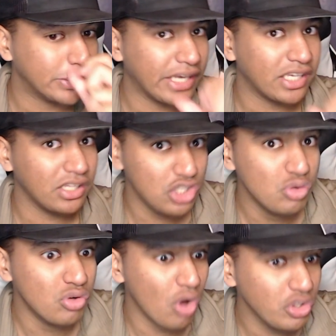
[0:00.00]
Like,
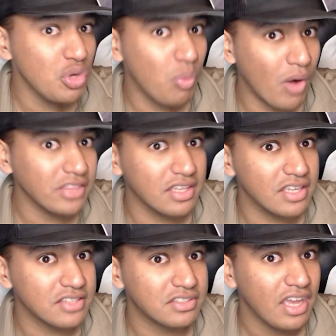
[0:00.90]
you want
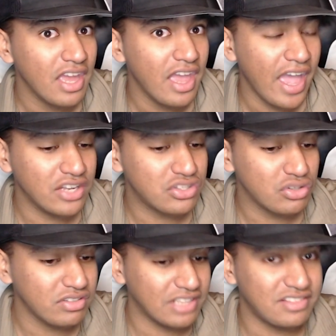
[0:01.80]
this, and as soon
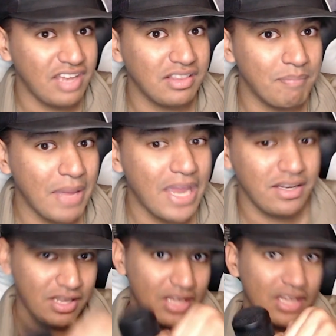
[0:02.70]
as I take the bait,
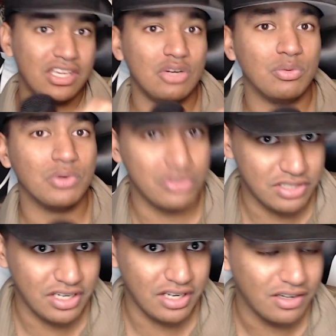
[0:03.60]
he reels it
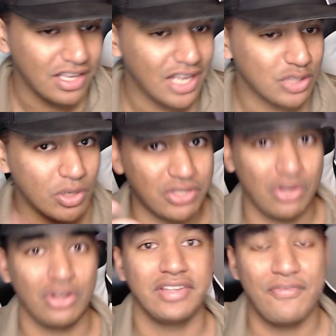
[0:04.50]
in. That's why it's
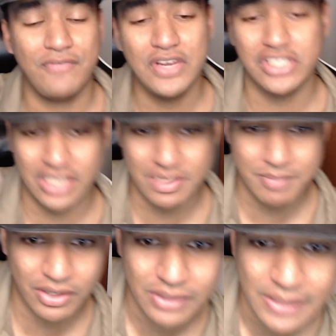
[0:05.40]
called a phishing email.